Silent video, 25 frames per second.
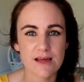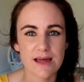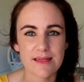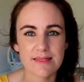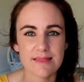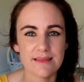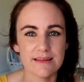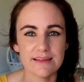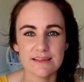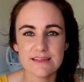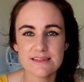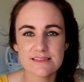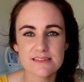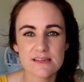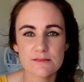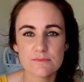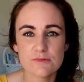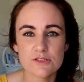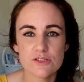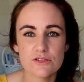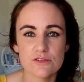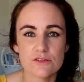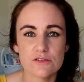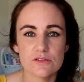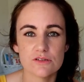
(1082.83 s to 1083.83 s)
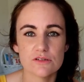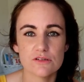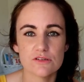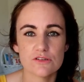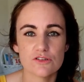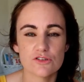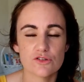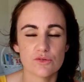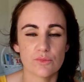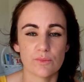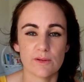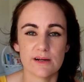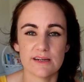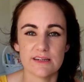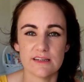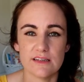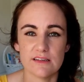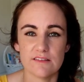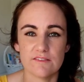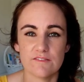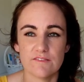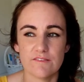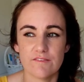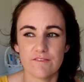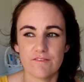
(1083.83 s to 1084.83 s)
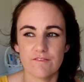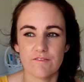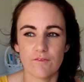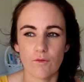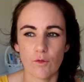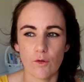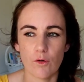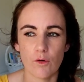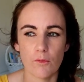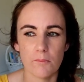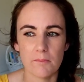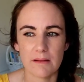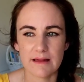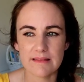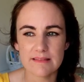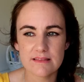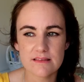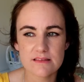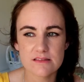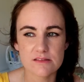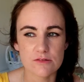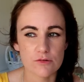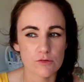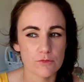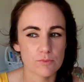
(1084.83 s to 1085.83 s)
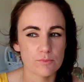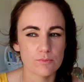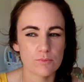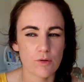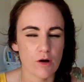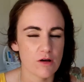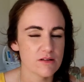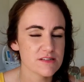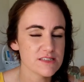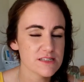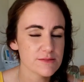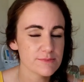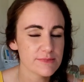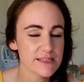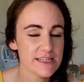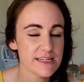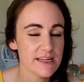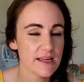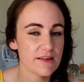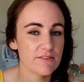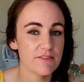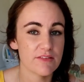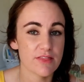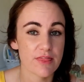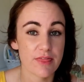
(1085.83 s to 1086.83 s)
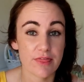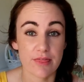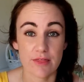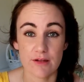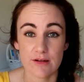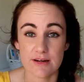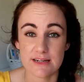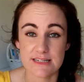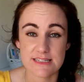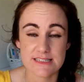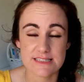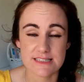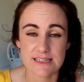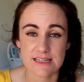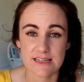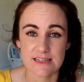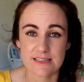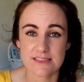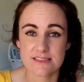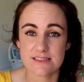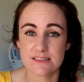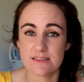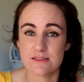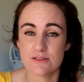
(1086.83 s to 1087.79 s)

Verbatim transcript: I think is up to 24 months or possibly even 36.